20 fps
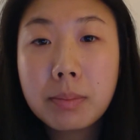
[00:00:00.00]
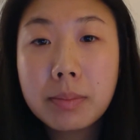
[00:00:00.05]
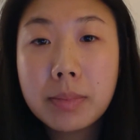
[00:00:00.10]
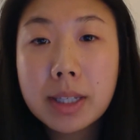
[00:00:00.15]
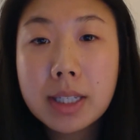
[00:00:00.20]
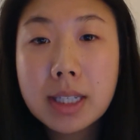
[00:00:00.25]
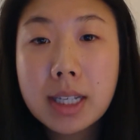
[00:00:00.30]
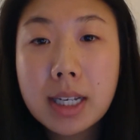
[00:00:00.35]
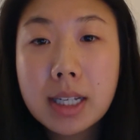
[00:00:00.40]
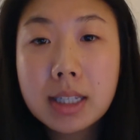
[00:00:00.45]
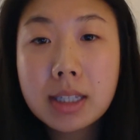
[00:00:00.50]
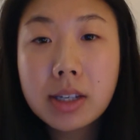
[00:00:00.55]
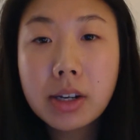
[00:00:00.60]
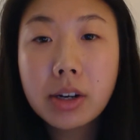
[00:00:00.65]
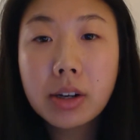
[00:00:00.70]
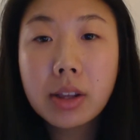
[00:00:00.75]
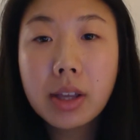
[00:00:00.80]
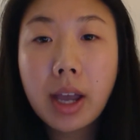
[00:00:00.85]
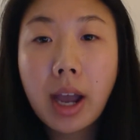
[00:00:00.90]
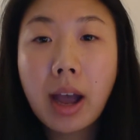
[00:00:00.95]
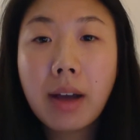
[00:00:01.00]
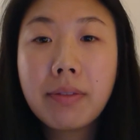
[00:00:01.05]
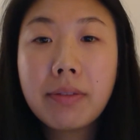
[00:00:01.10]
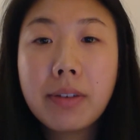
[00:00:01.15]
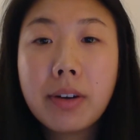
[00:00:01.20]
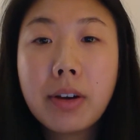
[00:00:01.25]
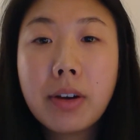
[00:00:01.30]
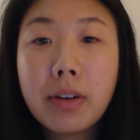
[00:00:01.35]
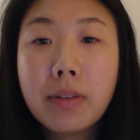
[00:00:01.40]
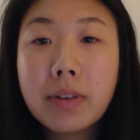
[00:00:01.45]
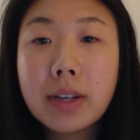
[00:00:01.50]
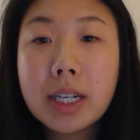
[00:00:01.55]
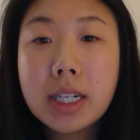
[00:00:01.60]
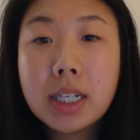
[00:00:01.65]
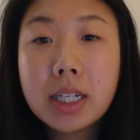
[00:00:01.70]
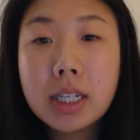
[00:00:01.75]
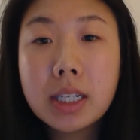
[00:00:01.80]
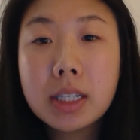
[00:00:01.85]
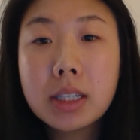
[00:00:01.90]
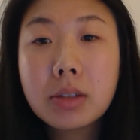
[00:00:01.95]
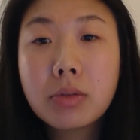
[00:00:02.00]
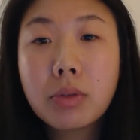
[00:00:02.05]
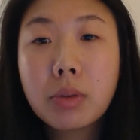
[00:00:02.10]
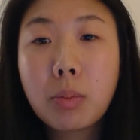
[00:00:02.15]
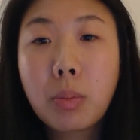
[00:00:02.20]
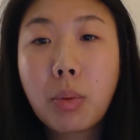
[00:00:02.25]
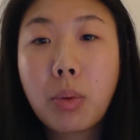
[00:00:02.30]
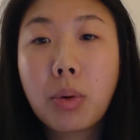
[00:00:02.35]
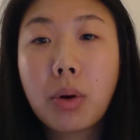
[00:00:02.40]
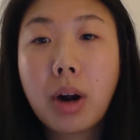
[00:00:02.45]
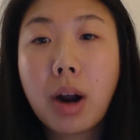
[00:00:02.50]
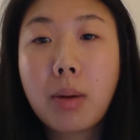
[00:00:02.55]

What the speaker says: It says nearly half of EDs report